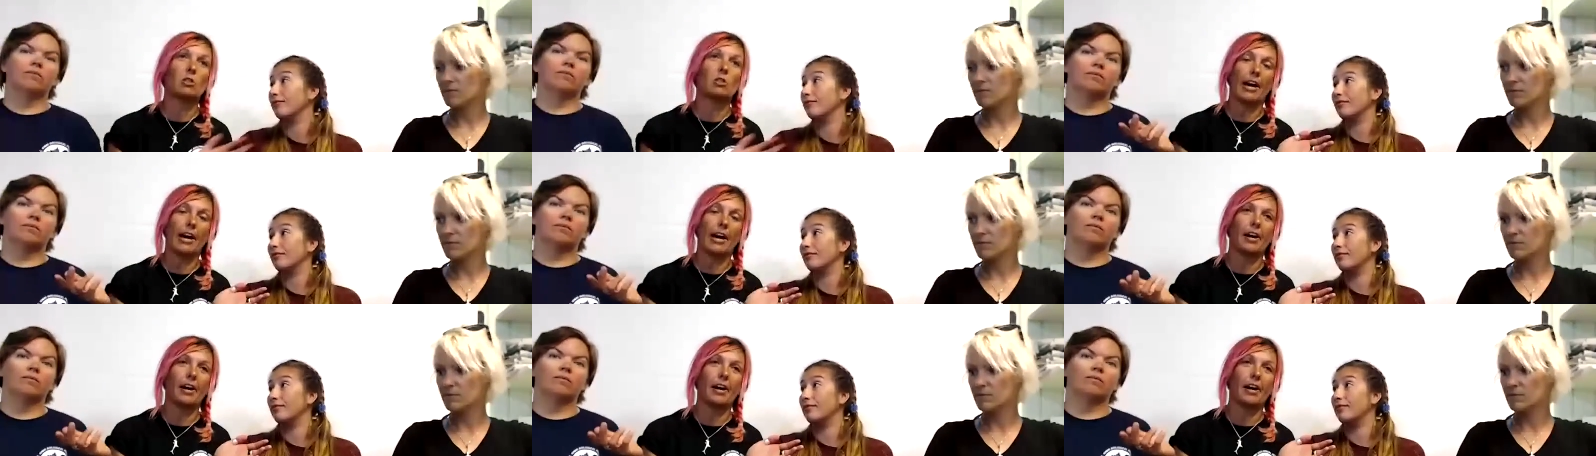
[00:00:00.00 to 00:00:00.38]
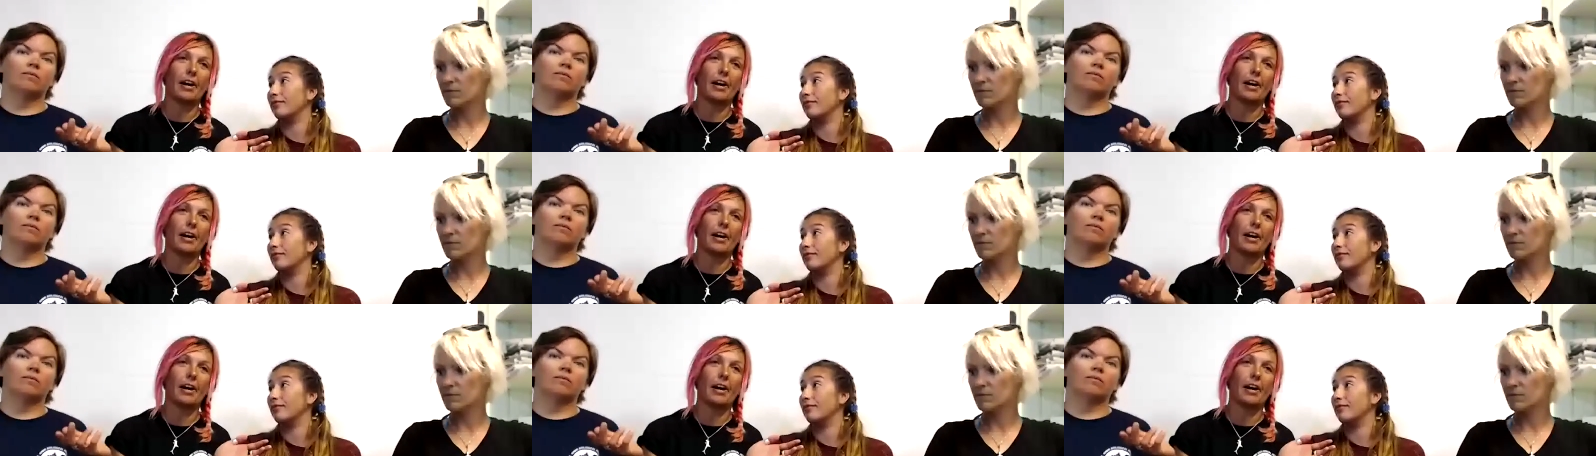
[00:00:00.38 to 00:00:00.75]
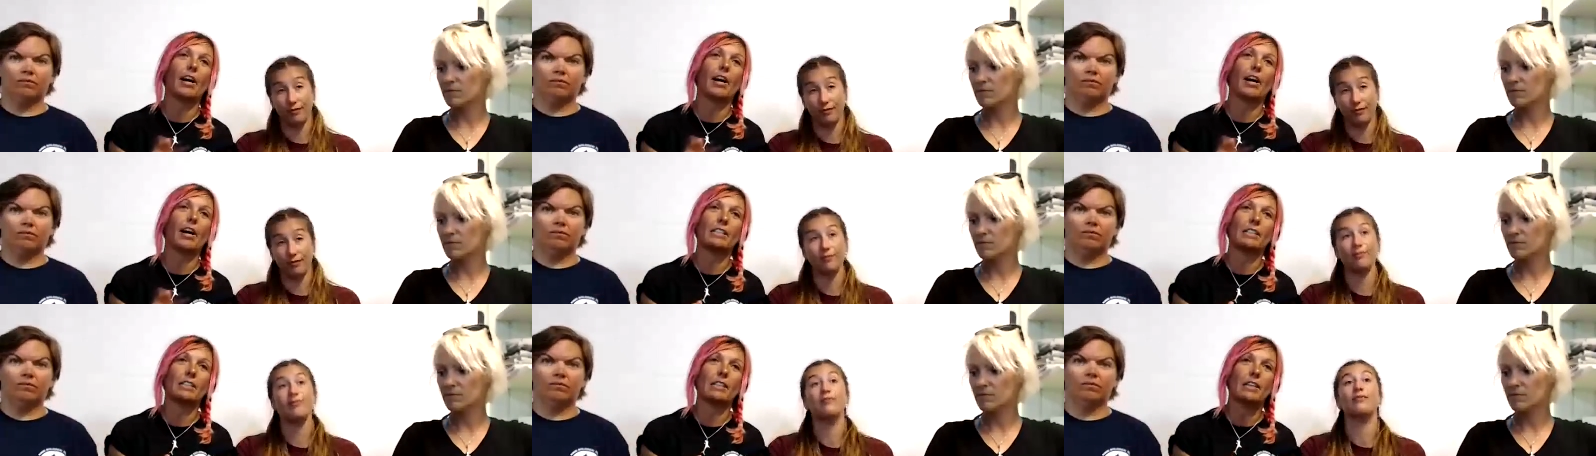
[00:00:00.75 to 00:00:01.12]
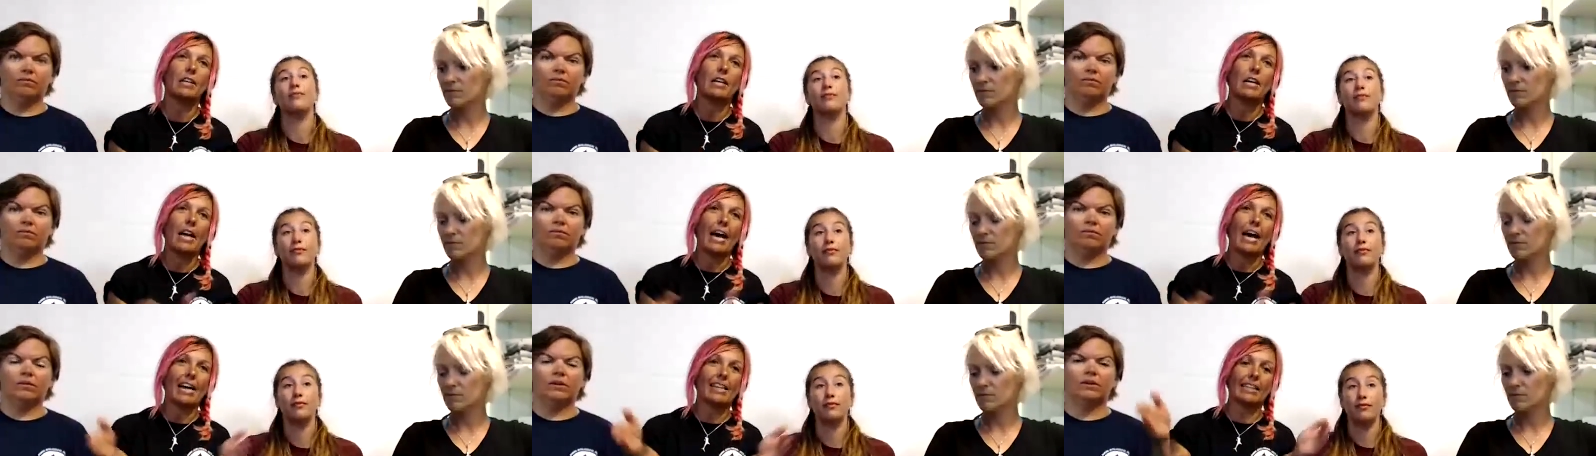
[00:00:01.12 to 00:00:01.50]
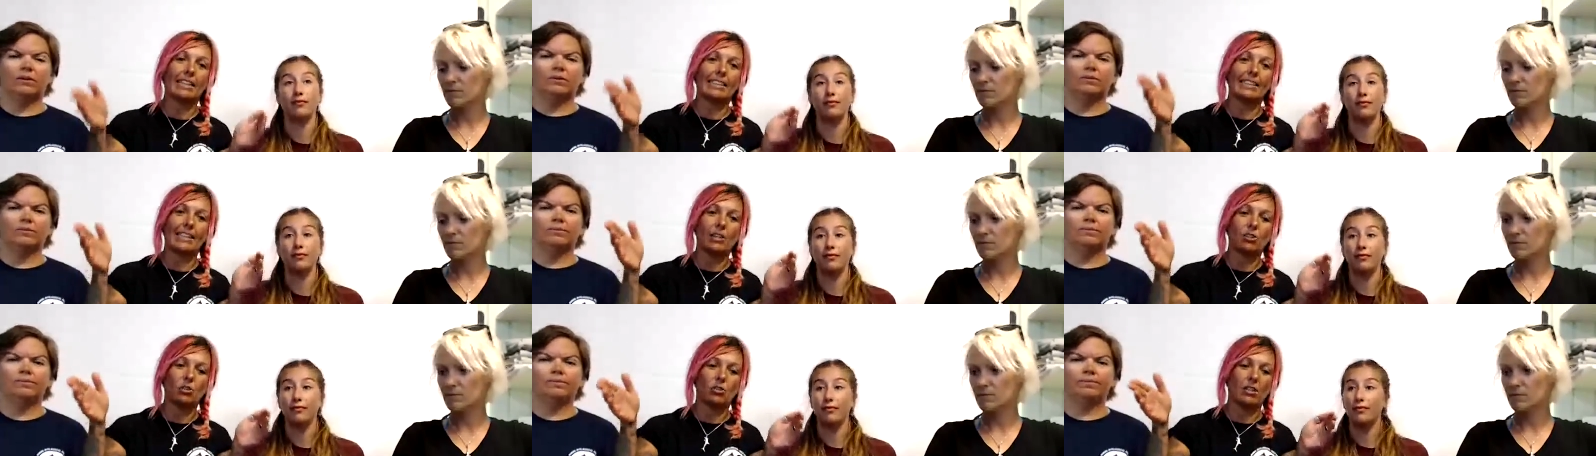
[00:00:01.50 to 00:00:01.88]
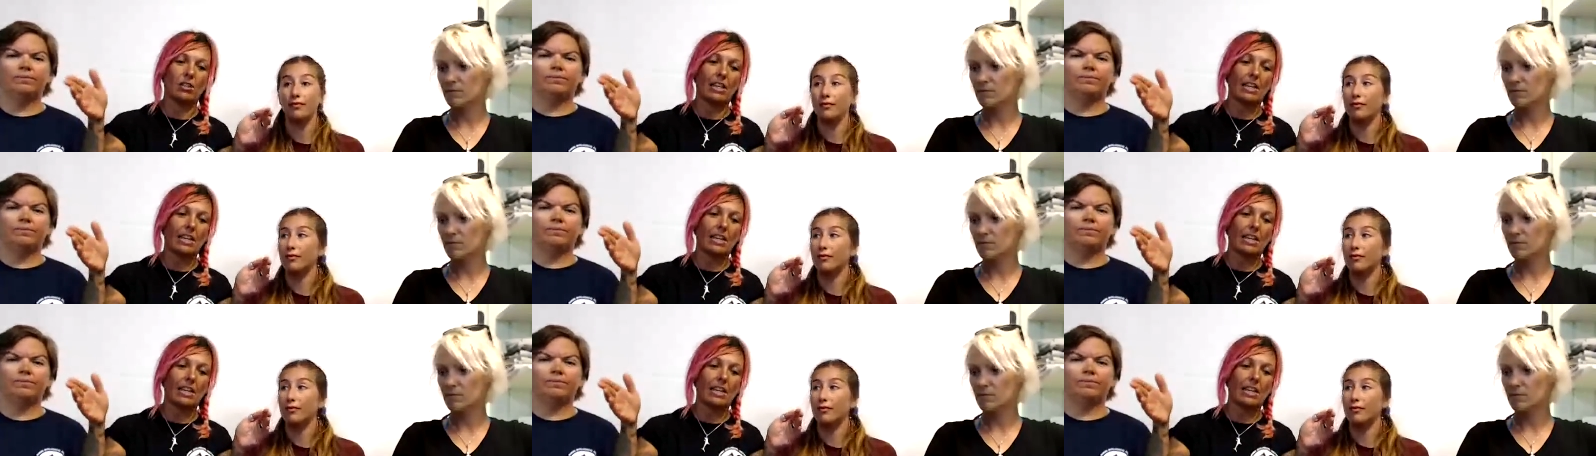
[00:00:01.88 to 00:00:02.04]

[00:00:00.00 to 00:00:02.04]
Speaker 1: device, and it actually